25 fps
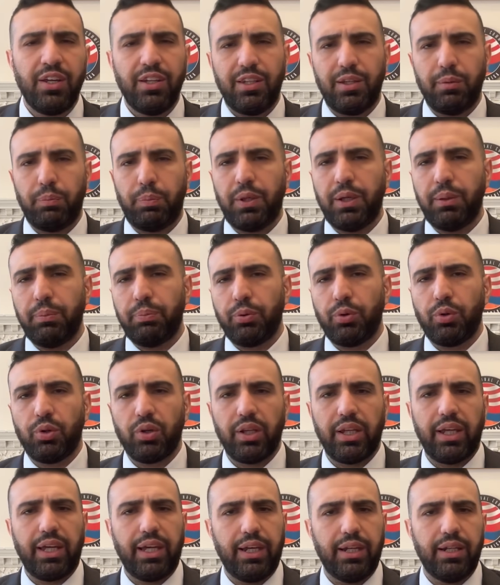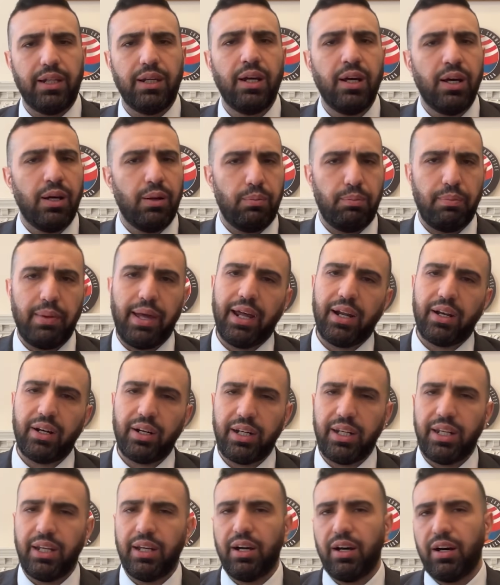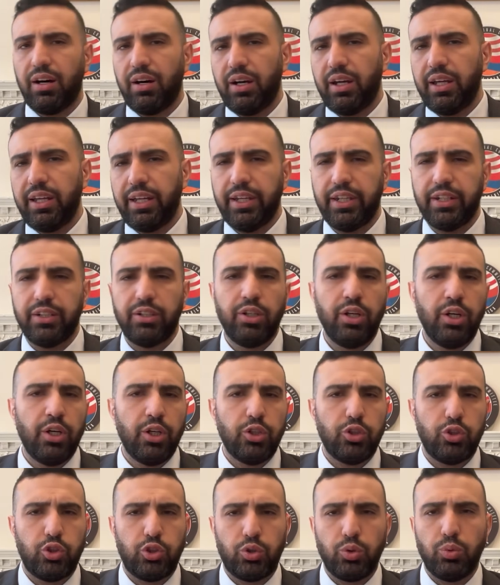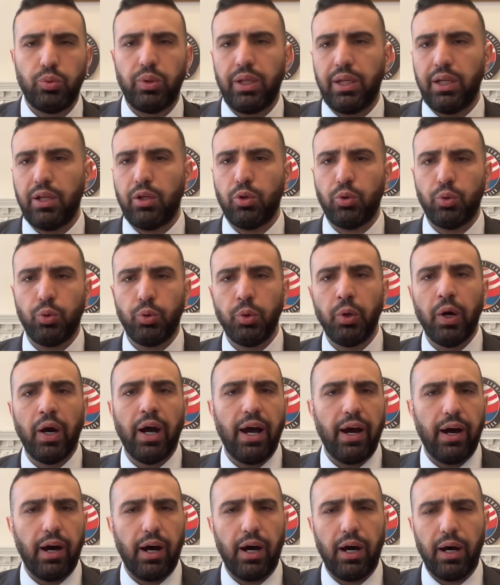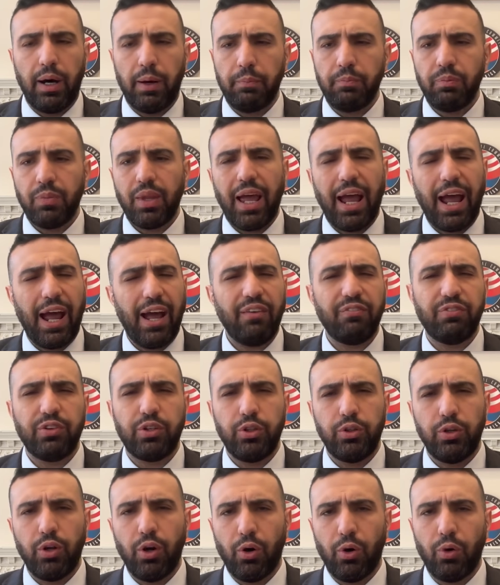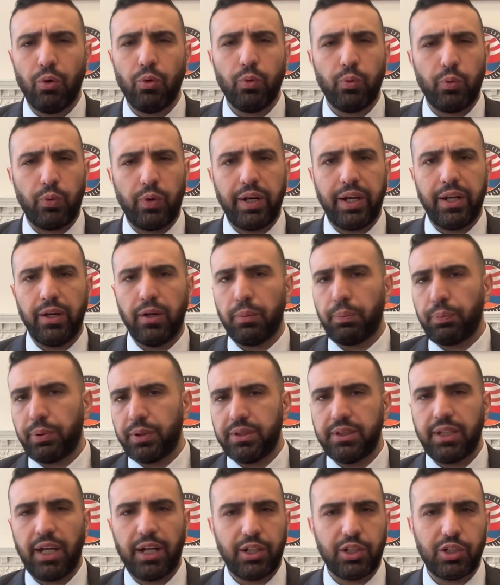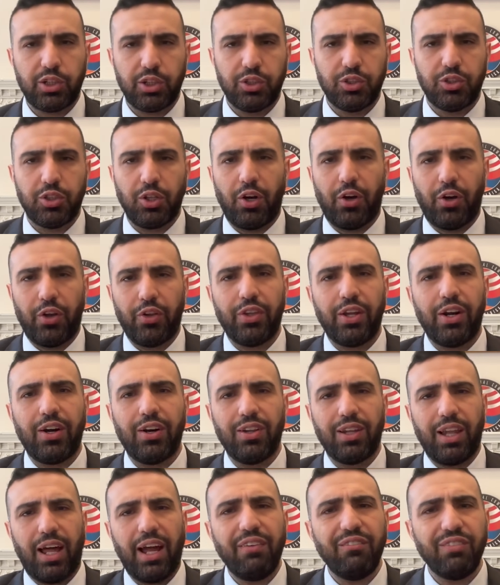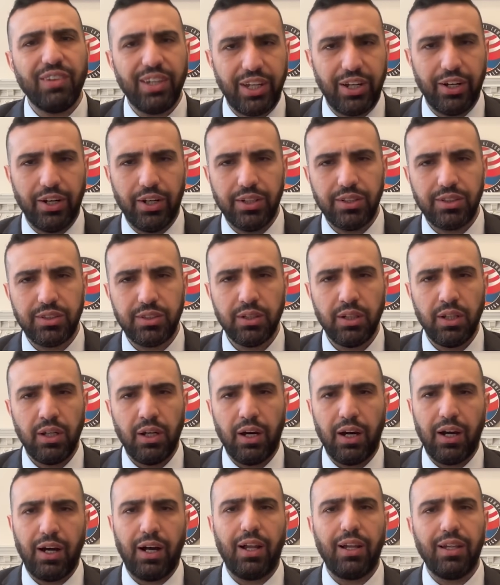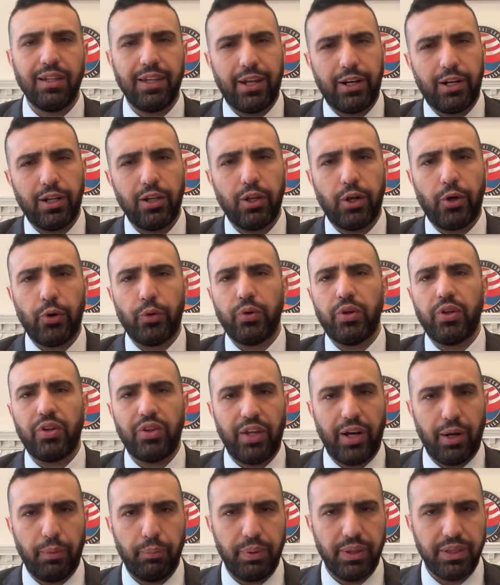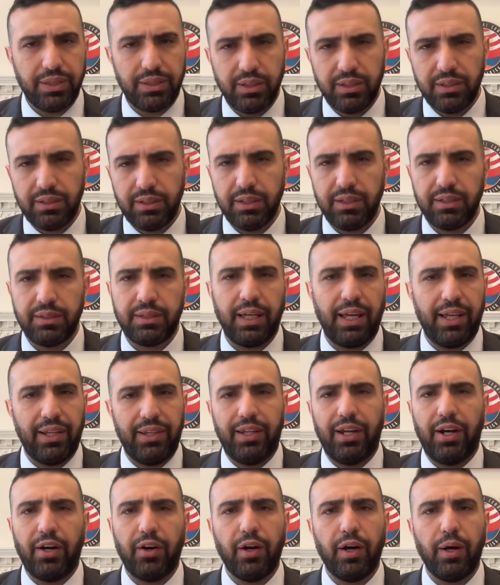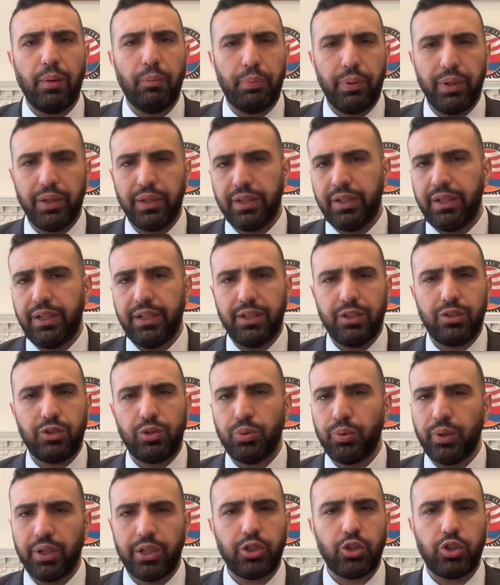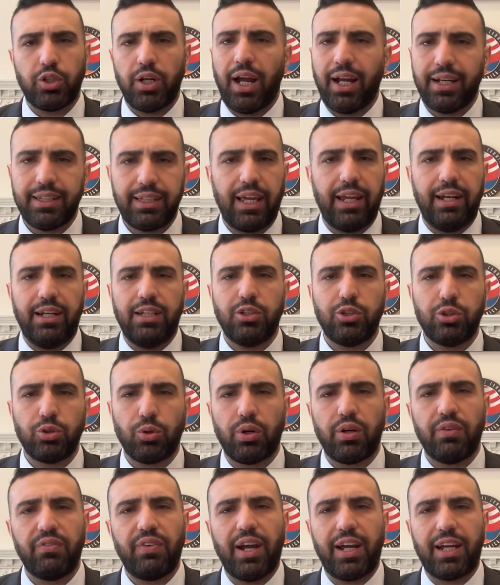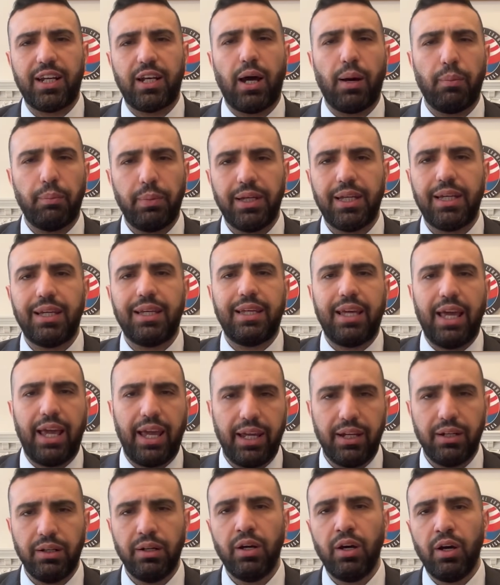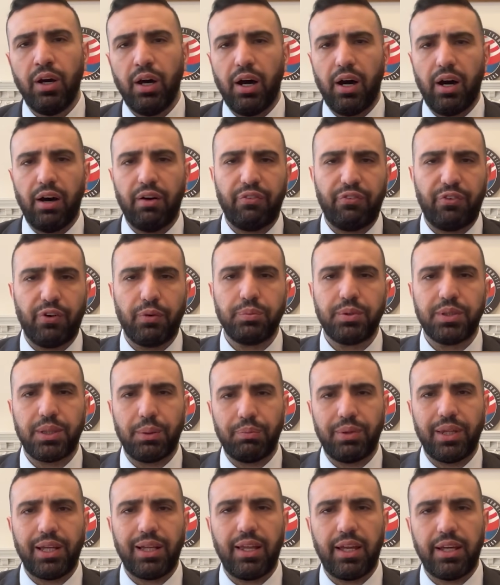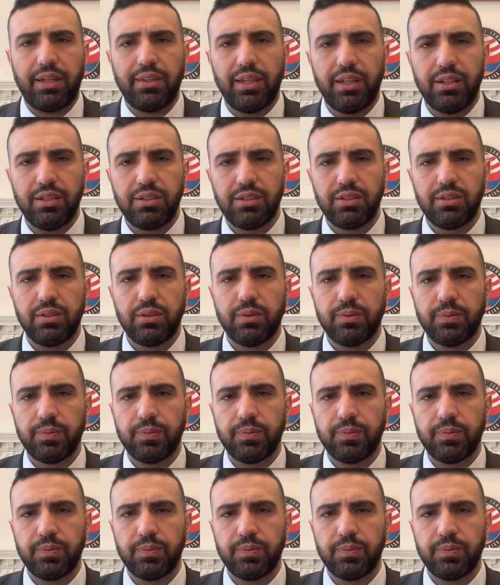the people in Mehri, in Sunik, who have no real protections on their livelihoods, let alone their businesses and their ability to extract any sort of economic gain from something like this?